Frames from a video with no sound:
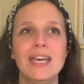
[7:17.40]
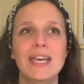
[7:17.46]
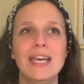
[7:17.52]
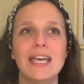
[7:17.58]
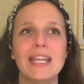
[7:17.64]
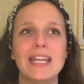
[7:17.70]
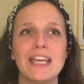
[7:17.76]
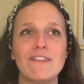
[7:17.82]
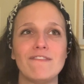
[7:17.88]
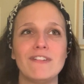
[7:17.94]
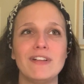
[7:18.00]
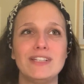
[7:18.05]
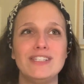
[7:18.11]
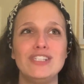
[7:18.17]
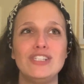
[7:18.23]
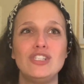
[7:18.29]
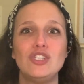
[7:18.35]
And I felt
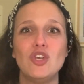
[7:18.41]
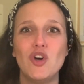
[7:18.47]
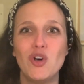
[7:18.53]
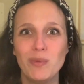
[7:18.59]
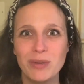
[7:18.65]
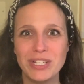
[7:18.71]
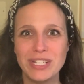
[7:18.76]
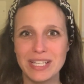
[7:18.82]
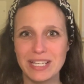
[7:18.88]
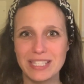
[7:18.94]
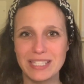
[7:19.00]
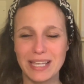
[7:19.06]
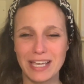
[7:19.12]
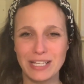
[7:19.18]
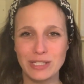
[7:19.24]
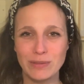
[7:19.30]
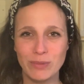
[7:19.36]
so much
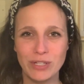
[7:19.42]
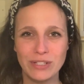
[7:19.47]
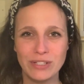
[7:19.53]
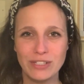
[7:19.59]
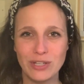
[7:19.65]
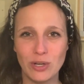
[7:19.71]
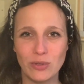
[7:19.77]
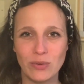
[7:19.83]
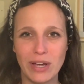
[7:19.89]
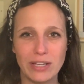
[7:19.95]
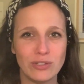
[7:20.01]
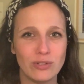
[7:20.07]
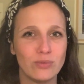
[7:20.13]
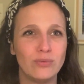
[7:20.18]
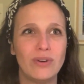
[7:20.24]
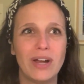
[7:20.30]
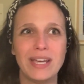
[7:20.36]
excitement around
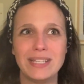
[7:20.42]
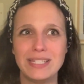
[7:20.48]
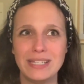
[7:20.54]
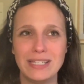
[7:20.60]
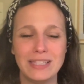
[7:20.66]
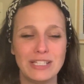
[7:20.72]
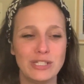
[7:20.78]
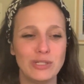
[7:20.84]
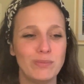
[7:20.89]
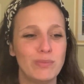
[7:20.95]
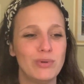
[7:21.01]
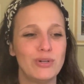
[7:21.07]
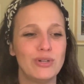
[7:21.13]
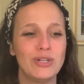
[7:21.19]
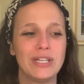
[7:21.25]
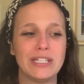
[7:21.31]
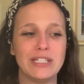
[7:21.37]
writing this
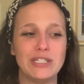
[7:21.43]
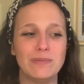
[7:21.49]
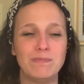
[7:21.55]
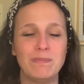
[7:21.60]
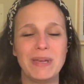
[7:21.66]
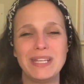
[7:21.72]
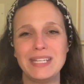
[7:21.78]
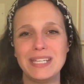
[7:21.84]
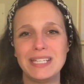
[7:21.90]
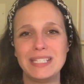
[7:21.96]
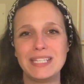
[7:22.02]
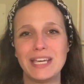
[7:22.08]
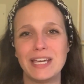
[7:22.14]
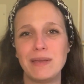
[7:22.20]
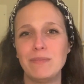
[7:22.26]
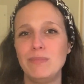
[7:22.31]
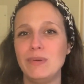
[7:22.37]
book and spending
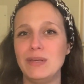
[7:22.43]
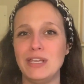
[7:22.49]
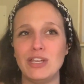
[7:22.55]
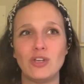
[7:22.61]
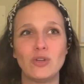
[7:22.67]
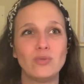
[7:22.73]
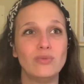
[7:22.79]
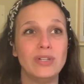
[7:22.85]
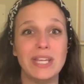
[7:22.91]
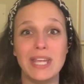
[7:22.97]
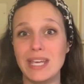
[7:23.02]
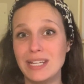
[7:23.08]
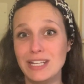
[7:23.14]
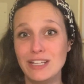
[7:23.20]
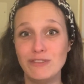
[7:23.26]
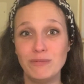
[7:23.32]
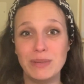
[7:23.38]
time being
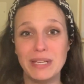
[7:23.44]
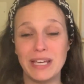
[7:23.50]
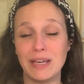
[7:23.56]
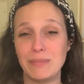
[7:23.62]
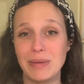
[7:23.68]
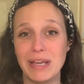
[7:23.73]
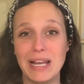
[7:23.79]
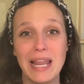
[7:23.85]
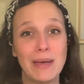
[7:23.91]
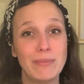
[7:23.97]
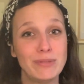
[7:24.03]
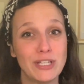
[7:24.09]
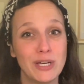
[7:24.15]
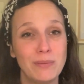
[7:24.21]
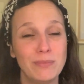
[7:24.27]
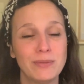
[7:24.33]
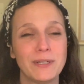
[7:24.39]
creative behind my
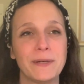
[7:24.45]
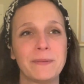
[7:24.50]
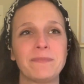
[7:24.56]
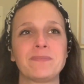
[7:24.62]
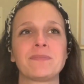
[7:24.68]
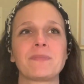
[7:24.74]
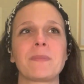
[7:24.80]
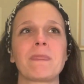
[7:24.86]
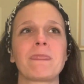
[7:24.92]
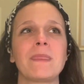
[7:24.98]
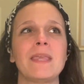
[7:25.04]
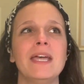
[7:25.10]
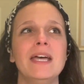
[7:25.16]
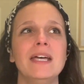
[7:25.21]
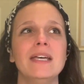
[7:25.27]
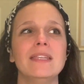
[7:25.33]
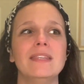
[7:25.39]
laptop
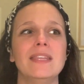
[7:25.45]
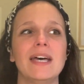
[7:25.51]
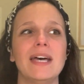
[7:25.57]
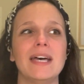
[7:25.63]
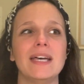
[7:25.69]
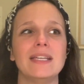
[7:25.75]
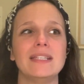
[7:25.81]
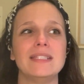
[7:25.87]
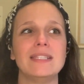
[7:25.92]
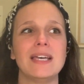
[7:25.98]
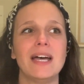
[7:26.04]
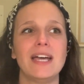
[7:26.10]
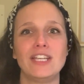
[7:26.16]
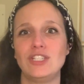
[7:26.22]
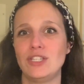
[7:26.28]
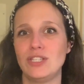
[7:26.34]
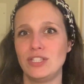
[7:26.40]
that I
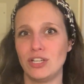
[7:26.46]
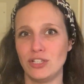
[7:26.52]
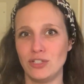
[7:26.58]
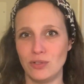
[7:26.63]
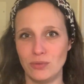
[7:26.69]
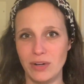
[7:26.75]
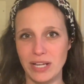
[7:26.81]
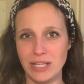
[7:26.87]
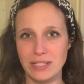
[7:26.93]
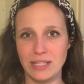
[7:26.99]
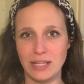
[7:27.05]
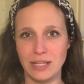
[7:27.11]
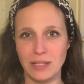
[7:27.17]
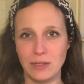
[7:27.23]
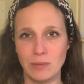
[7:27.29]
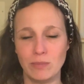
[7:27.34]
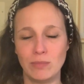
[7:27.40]
just started
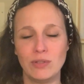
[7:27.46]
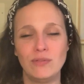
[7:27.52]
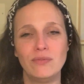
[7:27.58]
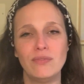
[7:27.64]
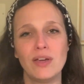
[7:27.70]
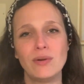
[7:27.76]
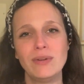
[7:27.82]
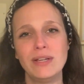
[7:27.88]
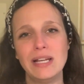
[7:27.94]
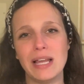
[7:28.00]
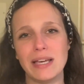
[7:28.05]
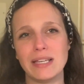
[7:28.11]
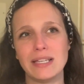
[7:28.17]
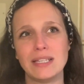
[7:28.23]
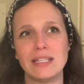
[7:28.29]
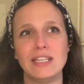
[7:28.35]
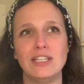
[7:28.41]
writing, but very
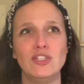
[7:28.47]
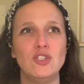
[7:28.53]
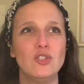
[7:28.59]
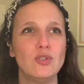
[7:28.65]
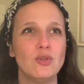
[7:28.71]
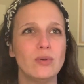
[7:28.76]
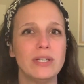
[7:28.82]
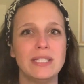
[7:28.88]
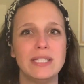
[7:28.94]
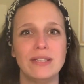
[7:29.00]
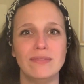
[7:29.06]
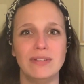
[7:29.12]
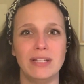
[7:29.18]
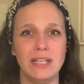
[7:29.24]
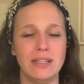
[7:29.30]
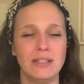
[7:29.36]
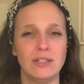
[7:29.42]
like
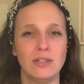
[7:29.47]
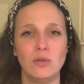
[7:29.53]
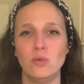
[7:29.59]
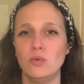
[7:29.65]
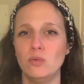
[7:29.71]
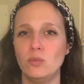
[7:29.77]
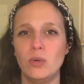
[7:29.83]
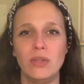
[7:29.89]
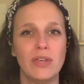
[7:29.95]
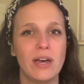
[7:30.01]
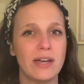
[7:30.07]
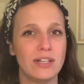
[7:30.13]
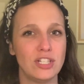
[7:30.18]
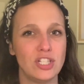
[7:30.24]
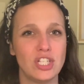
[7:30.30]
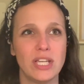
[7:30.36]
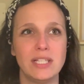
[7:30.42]
intuitively, without
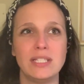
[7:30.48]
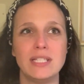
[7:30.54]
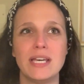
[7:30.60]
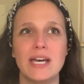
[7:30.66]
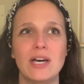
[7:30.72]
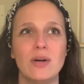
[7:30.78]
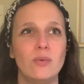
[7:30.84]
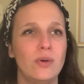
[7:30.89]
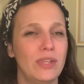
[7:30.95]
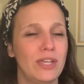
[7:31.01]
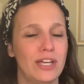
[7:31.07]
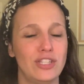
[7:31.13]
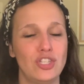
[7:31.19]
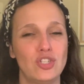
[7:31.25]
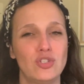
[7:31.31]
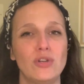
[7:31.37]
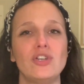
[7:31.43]
agenda, without
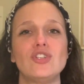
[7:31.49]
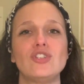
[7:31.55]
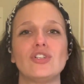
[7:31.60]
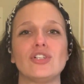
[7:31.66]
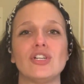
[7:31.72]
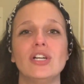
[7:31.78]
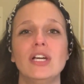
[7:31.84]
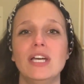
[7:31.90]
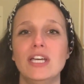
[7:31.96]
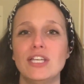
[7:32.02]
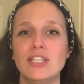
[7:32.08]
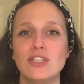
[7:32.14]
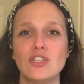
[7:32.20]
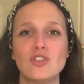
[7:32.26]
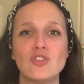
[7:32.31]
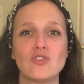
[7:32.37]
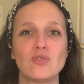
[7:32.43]
structure,
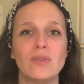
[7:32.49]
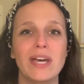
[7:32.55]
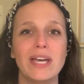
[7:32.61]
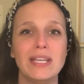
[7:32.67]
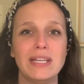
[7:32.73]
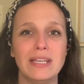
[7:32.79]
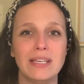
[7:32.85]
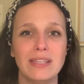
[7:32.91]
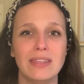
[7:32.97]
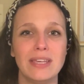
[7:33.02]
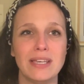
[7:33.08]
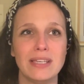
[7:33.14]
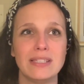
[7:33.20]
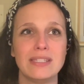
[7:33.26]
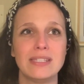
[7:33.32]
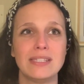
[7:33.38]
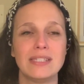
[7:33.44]
just writing
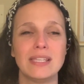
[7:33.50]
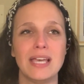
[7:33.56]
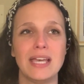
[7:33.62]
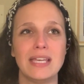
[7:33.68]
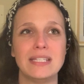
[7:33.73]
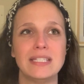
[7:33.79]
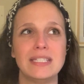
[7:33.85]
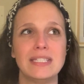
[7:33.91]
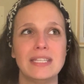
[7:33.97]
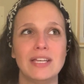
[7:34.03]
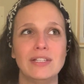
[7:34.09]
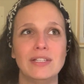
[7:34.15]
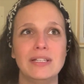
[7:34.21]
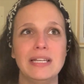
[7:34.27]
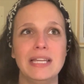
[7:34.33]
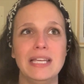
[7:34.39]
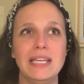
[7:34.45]
things. And
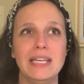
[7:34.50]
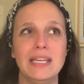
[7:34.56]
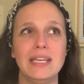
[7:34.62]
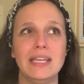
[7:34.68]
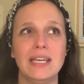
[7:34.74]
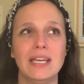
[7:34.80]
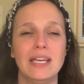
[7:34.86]
suddenly